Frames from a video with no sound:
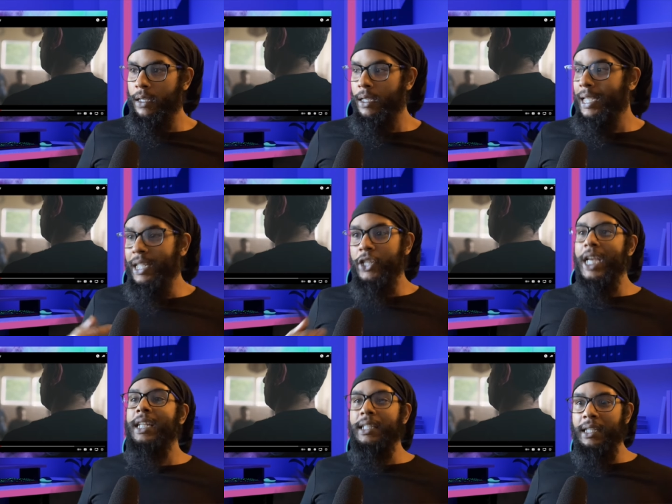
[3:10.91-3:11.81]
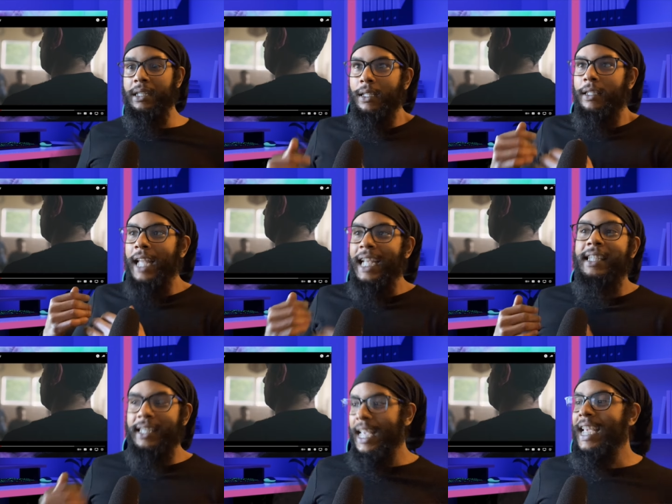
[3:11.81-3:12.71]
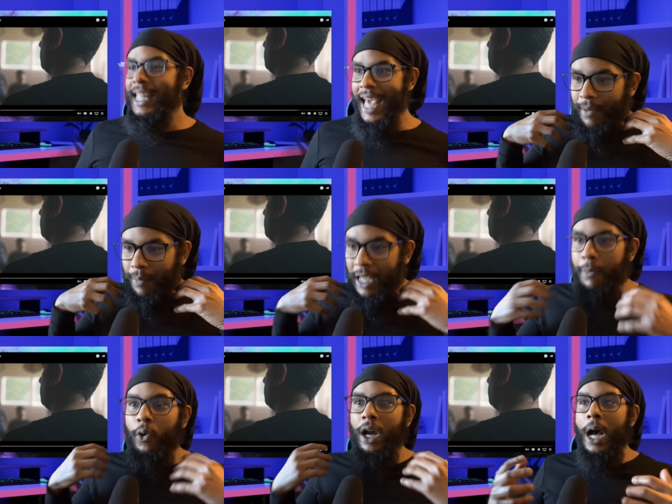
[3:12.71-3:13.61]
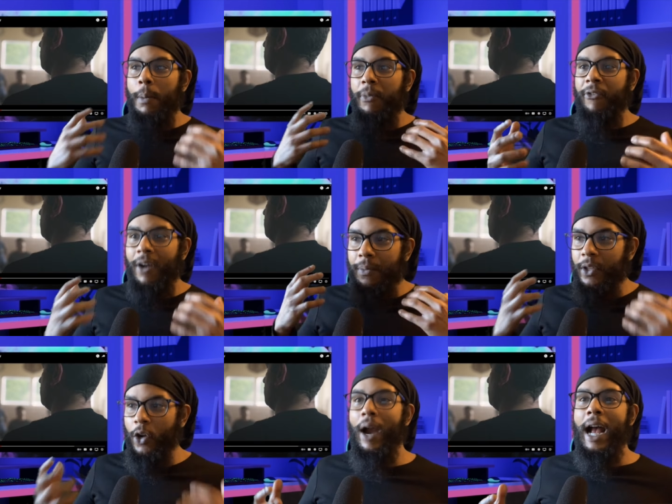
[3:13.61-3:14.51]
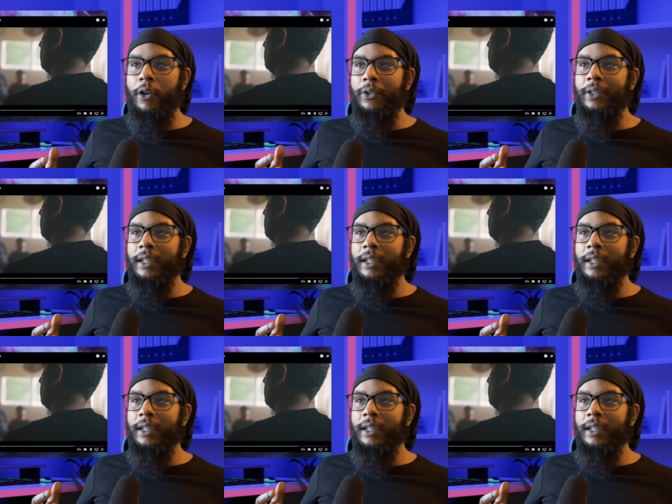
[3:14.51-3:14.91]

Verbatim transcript: In Genesis, they say that people come from the ground